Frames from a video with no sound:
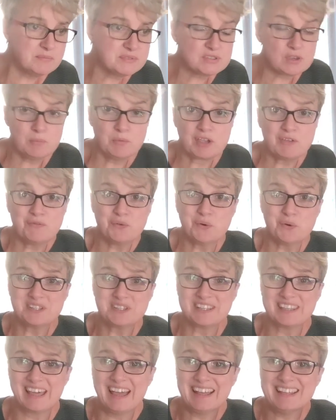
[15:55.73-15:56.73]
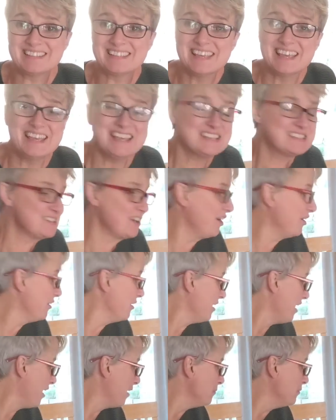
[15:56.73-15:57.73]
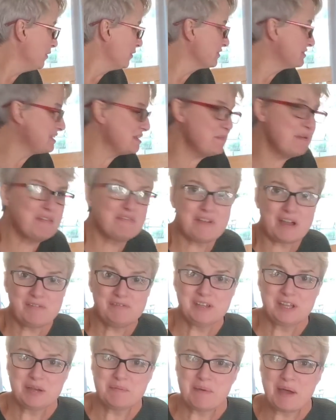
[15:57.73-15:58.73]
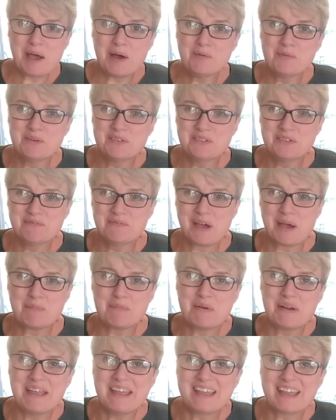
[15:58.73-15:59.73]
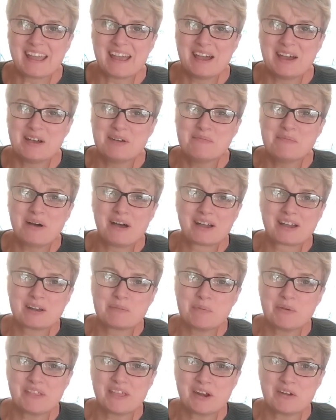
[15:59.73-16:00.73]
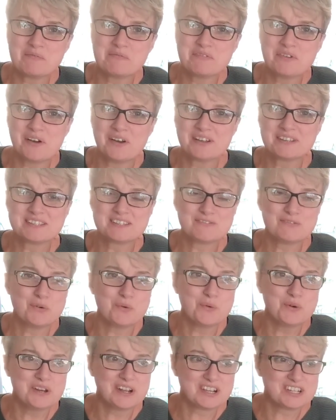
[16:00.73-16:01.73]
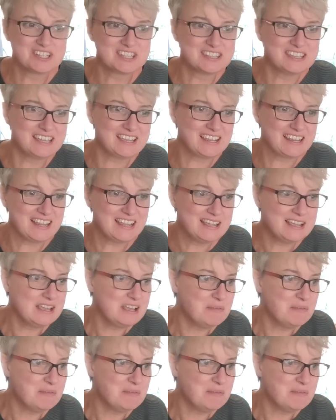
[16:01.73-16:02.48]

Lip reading: So I'm looking forward to that. So you'll see me faffing about with the fabric. I'm going to put that on fast forward, I should think.